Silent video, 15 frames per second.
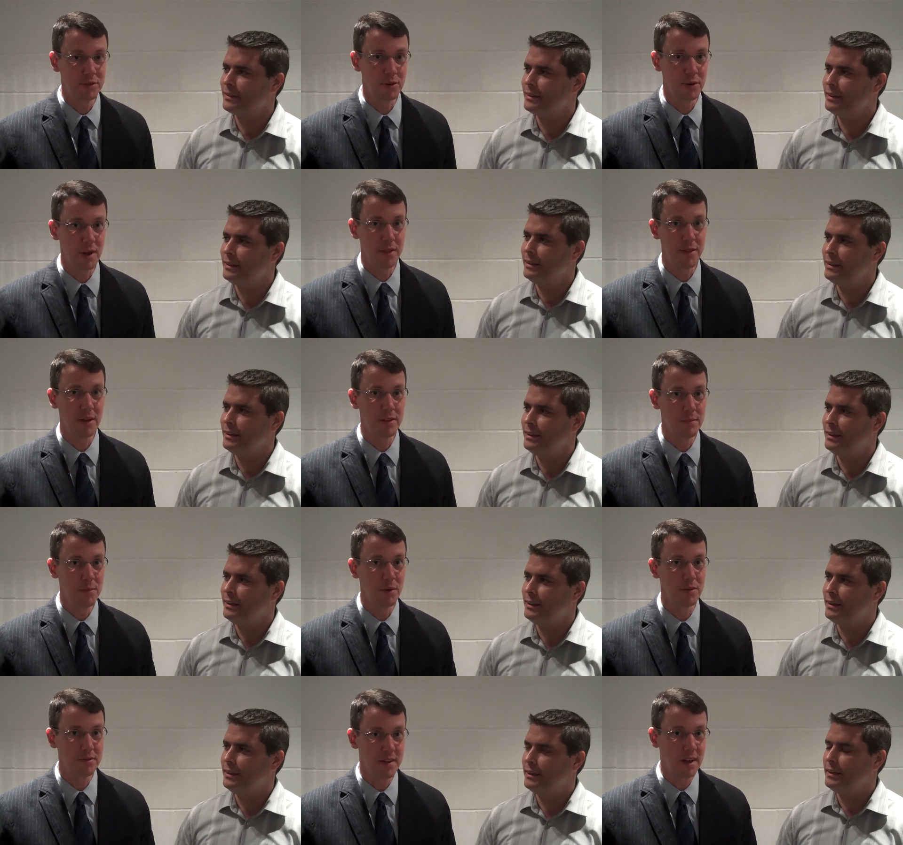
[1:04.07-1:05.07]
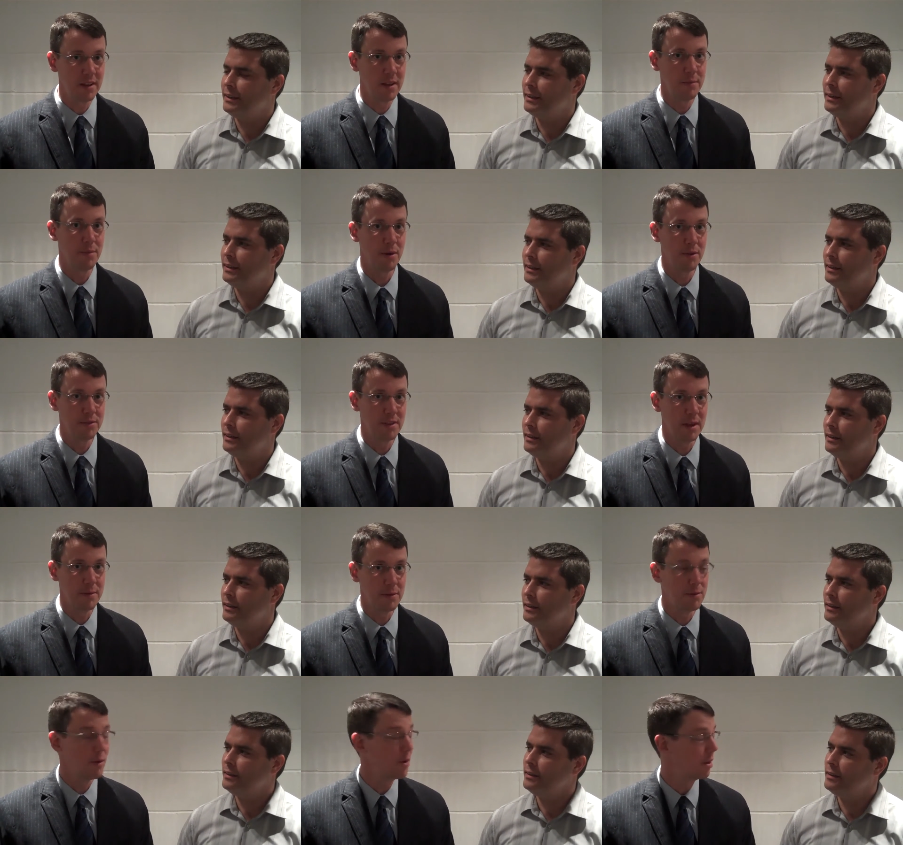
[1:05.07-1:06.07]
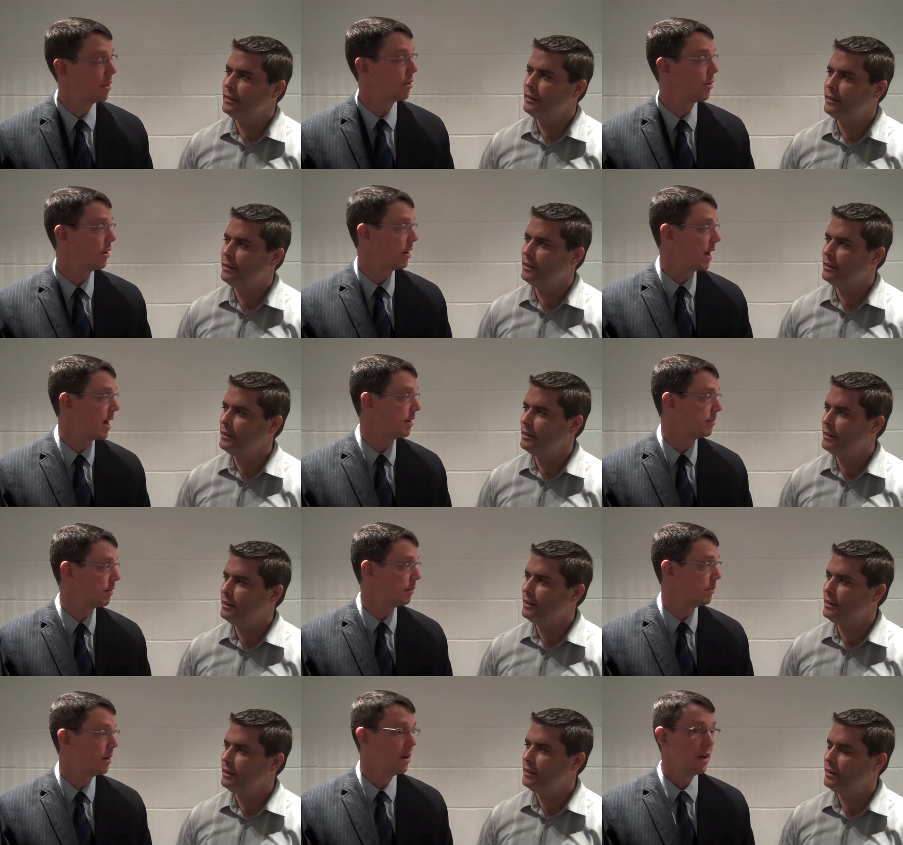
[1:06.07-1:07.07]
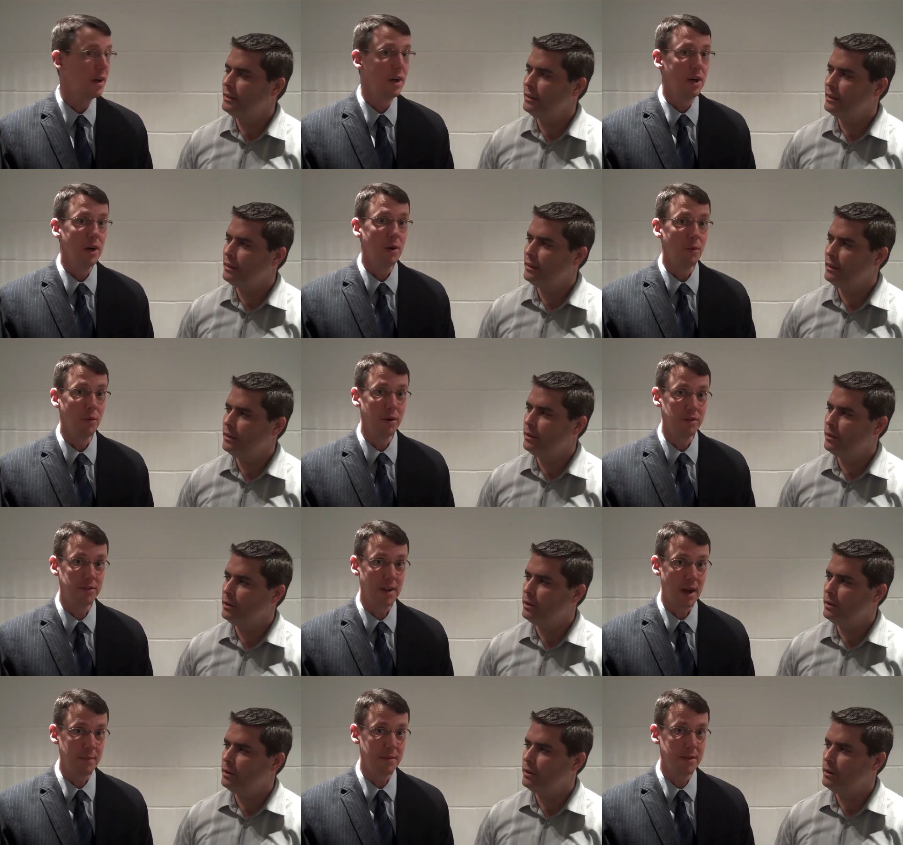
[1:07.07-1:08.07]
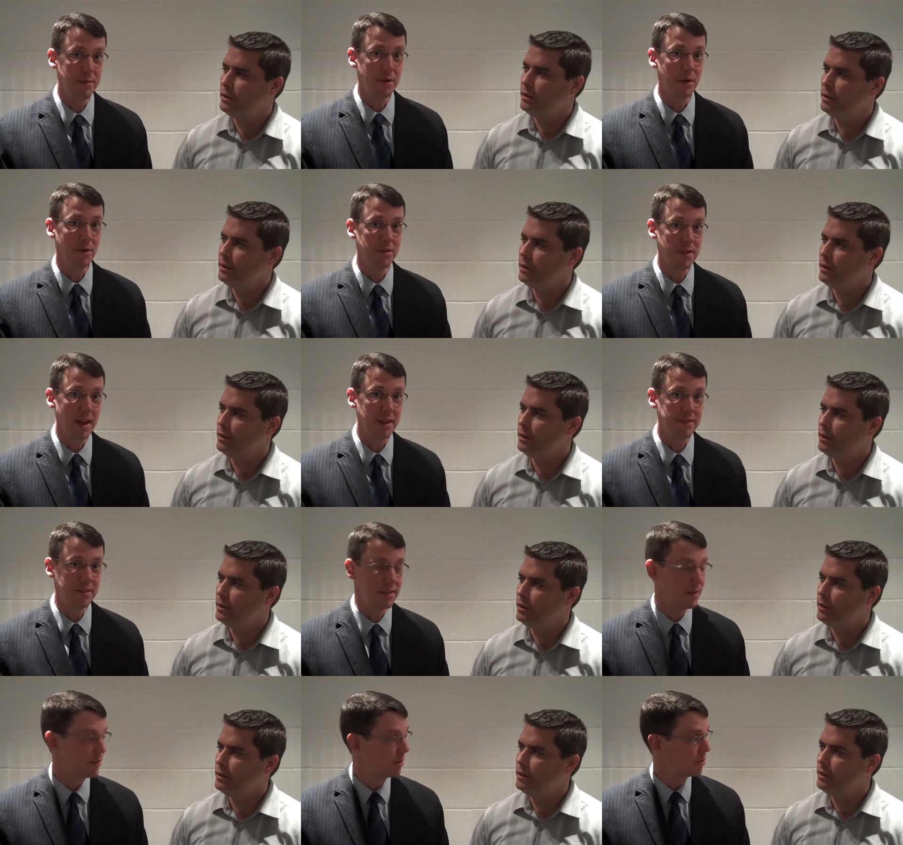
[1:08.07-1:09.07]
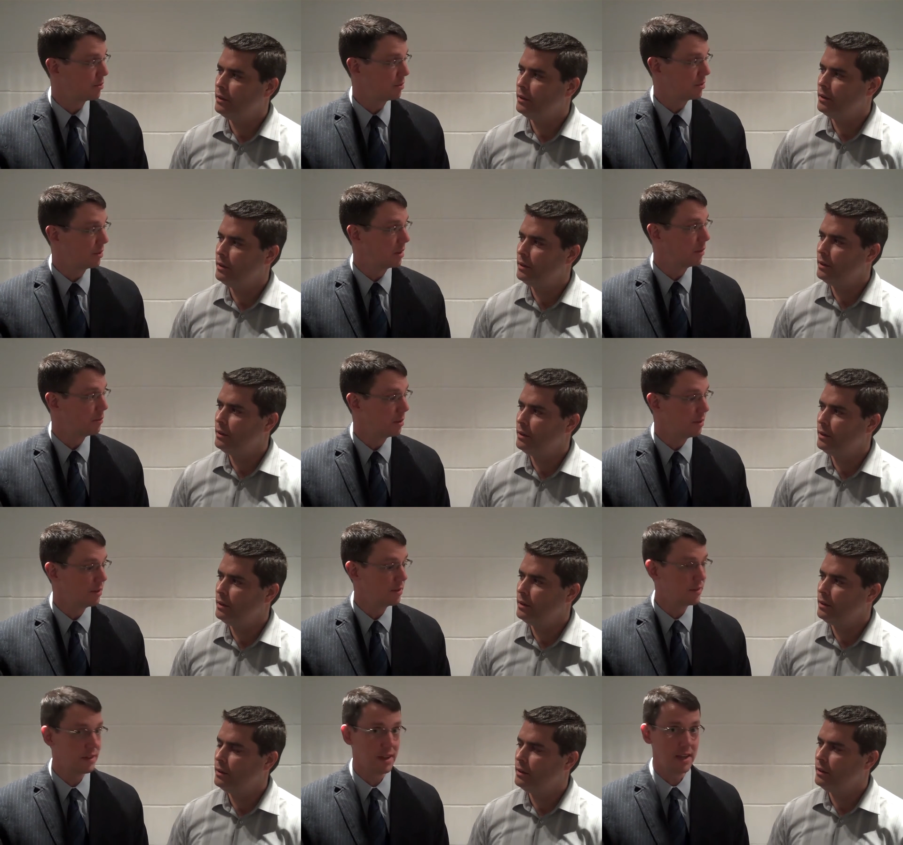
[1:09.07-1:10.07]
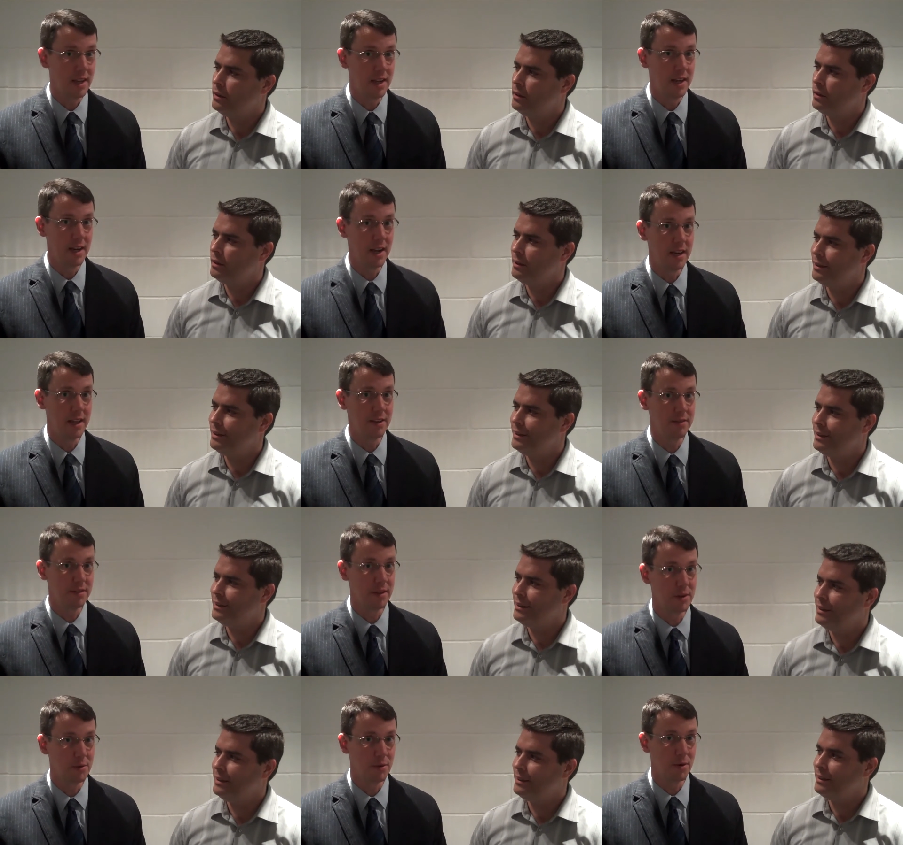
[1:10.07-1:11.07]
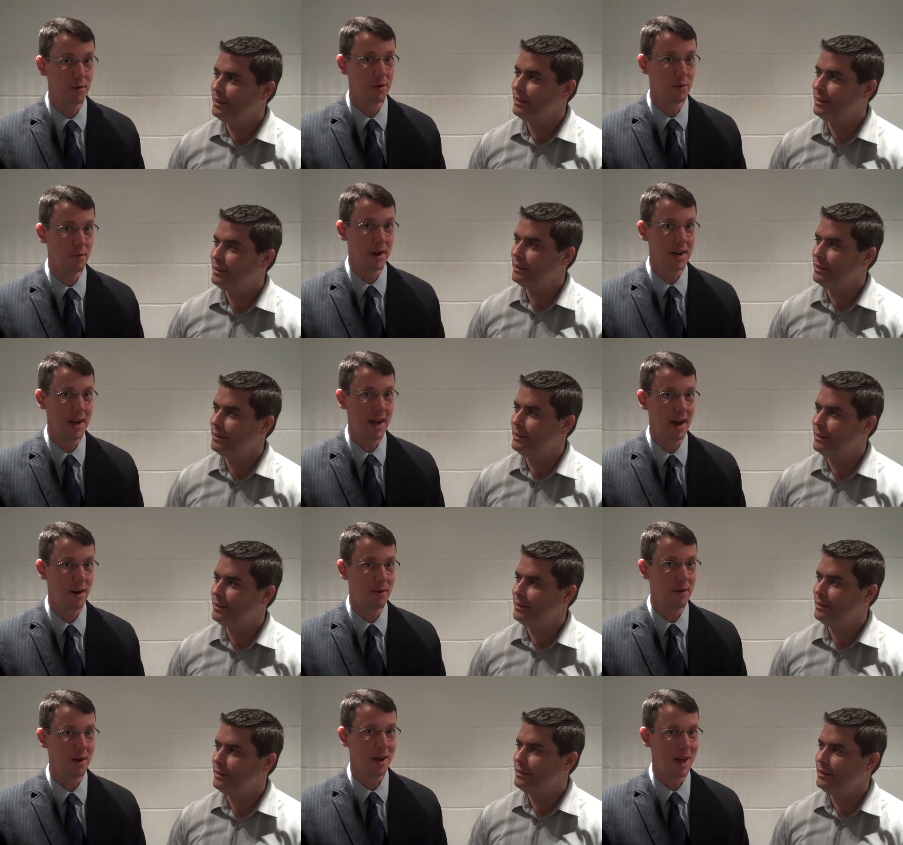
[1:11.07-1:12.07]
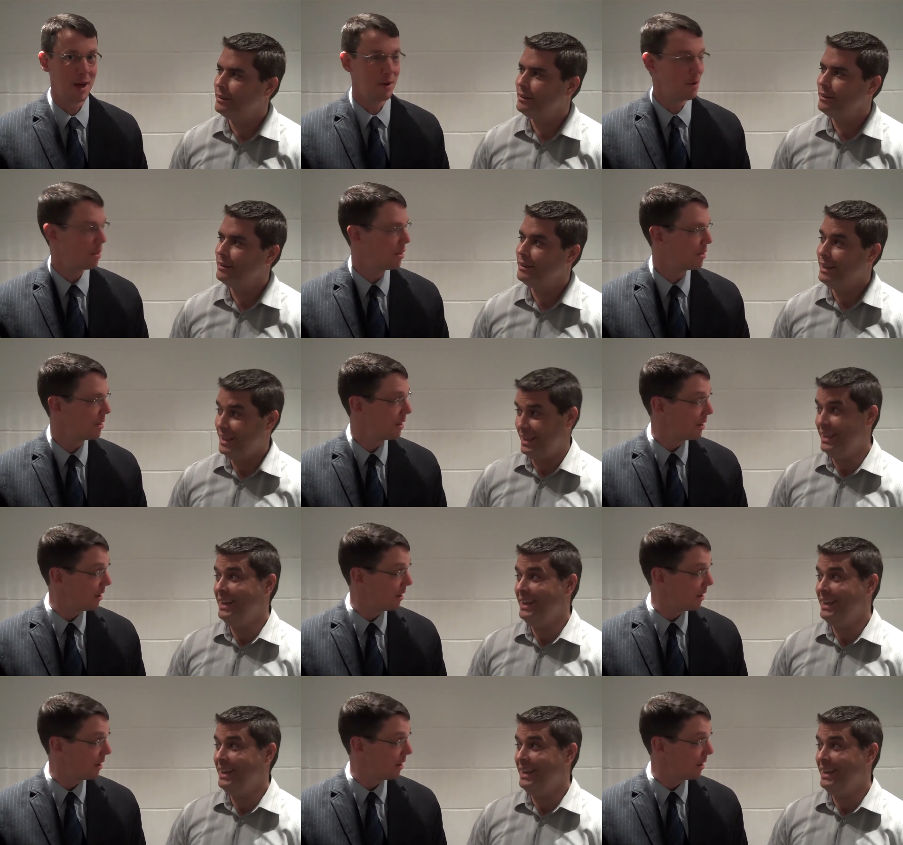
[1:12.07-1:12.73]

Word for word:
Speaker 1: short, I thought the most telling post game quote, and there were a lot of them, was Tom Thibodeau was asked the difference between the Bulls and the Heat, and he said, "quote Right now, health,"